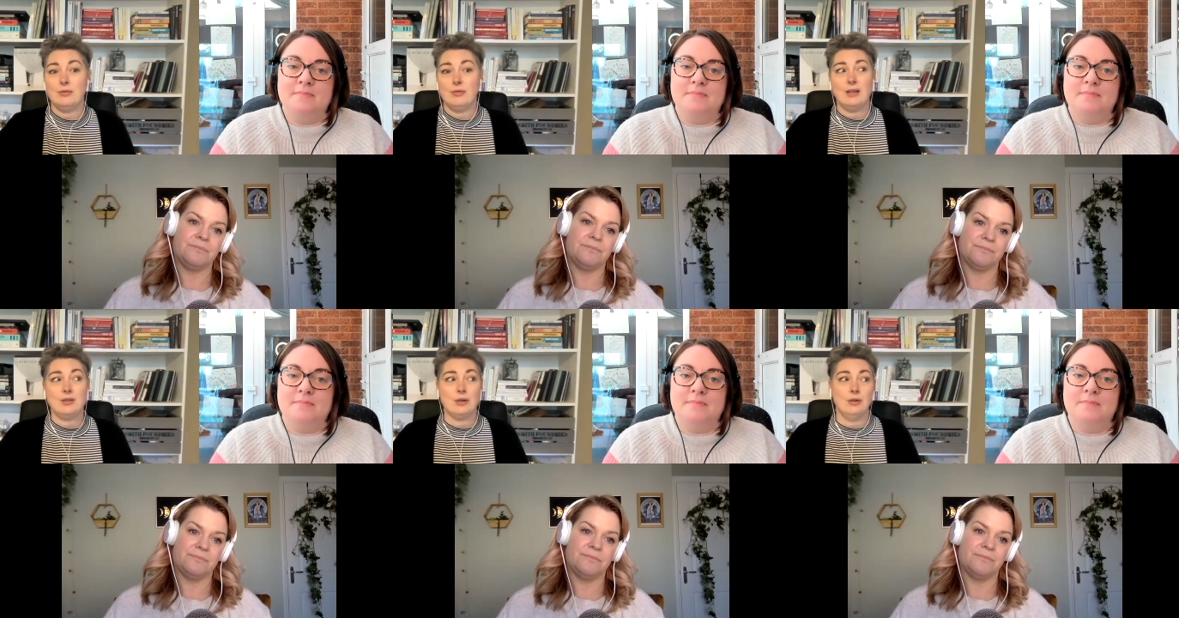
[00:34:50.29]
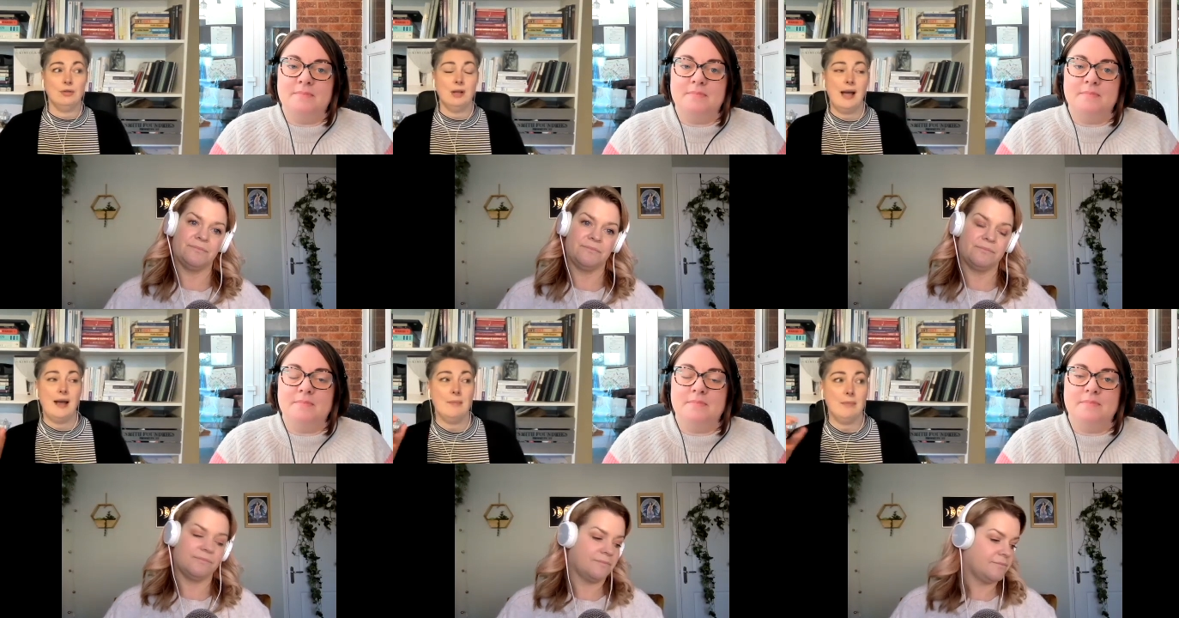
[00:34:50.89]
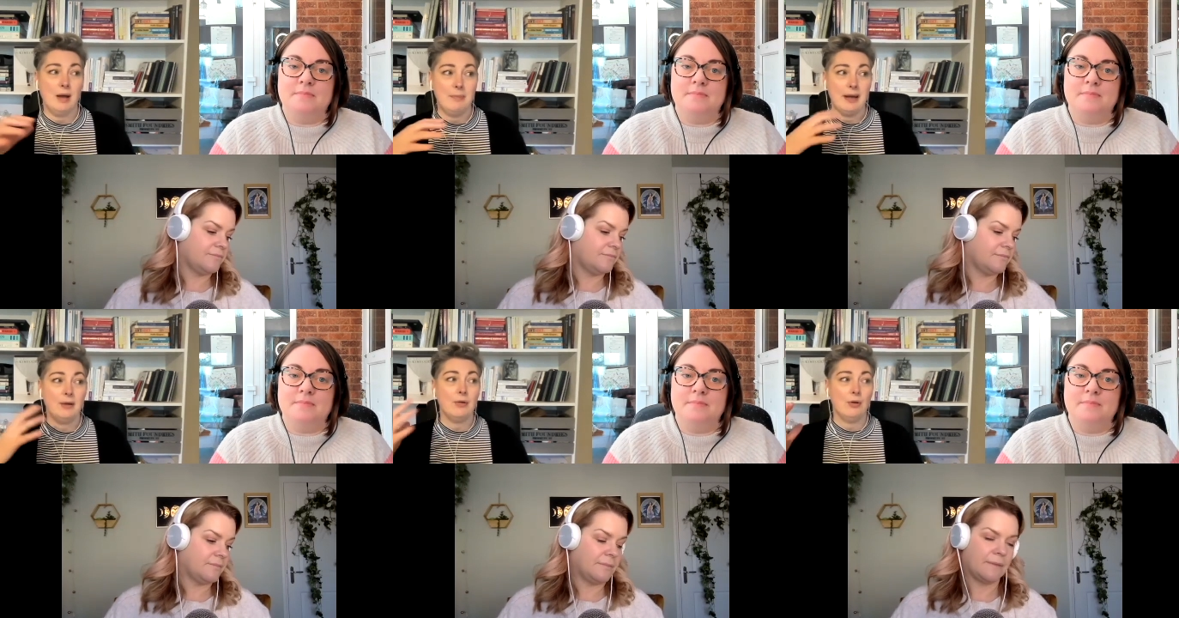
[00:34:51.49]
Speaker 1: rachael um
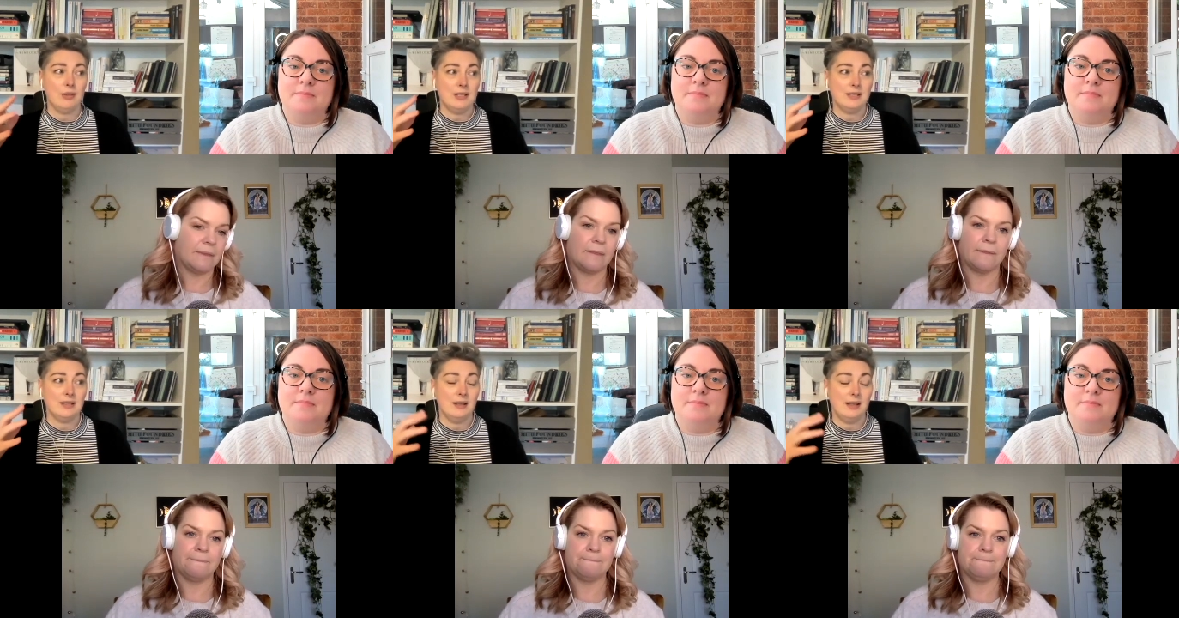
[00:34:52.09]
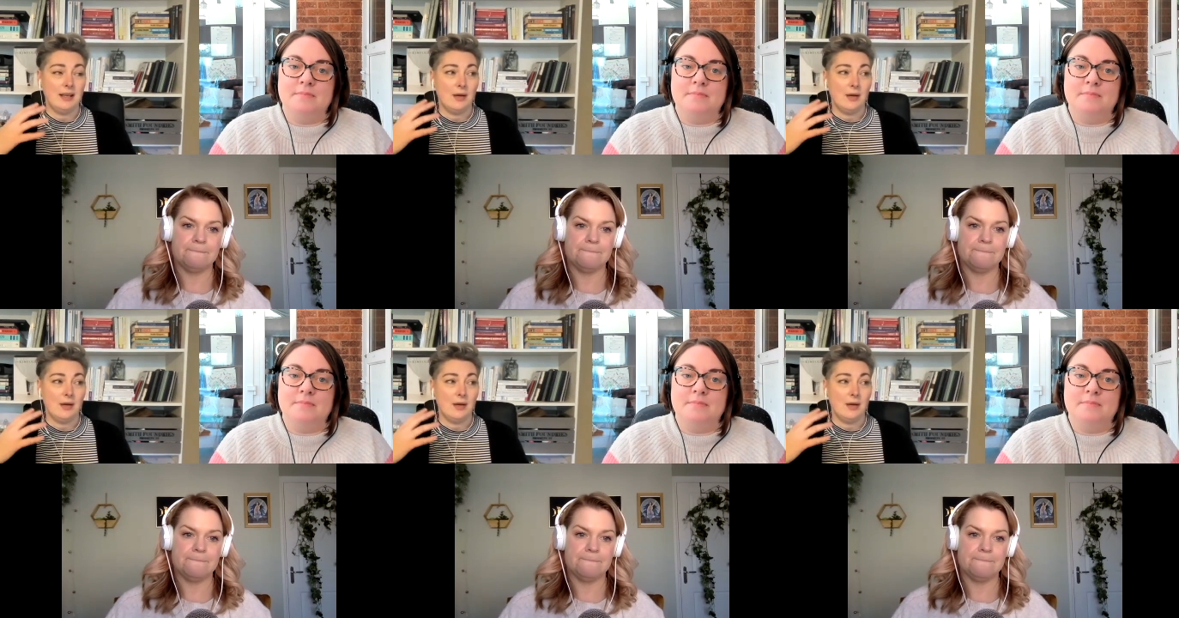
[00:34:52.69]
about all these like